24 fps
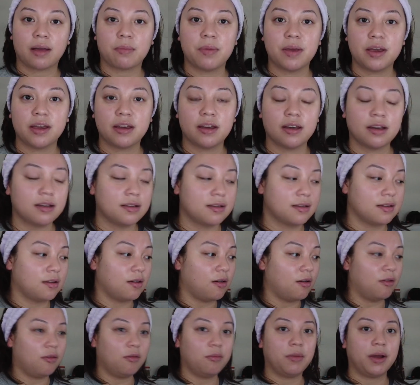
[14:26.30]
Because
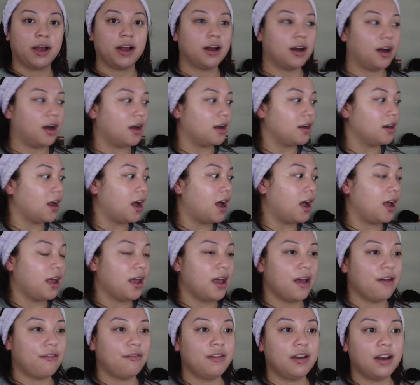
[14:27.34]
oh my god, I
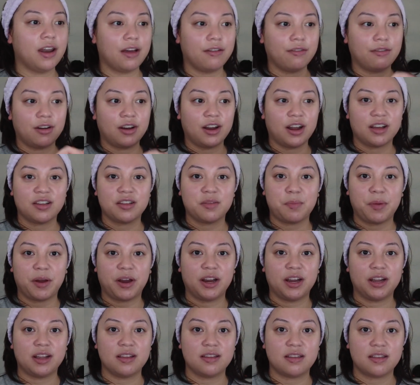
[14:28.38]
have never
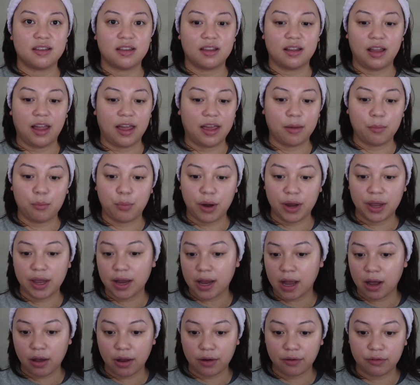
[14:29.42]
experienced like breaking
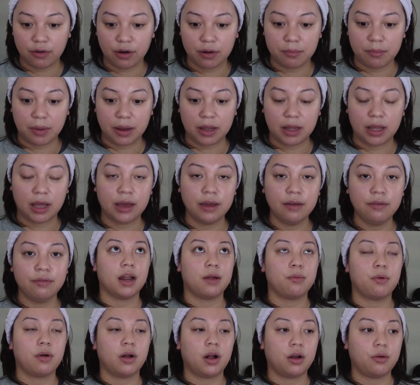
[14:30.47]
out ever in my life. I
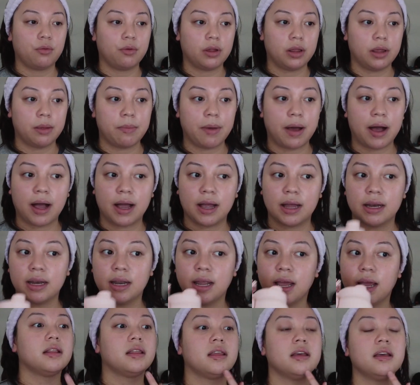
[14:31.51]
broke out really bad.
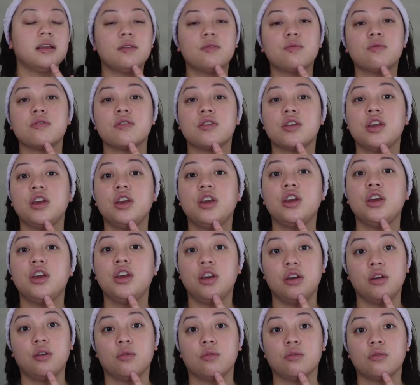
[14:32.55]
This was
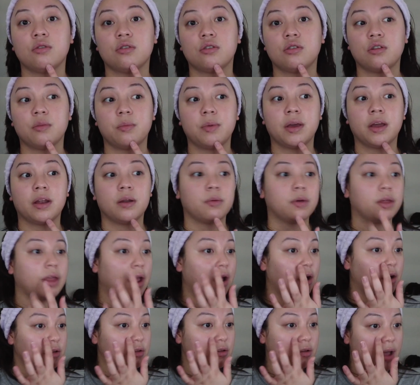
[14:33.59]
huge to begin with. I
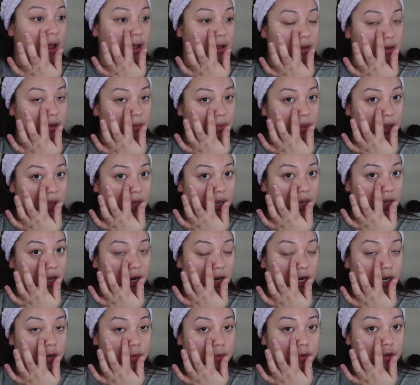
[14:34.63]
also had something here
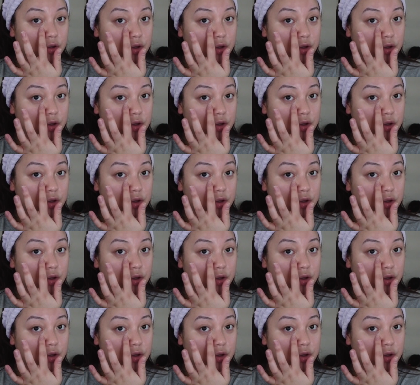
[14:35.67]
and it was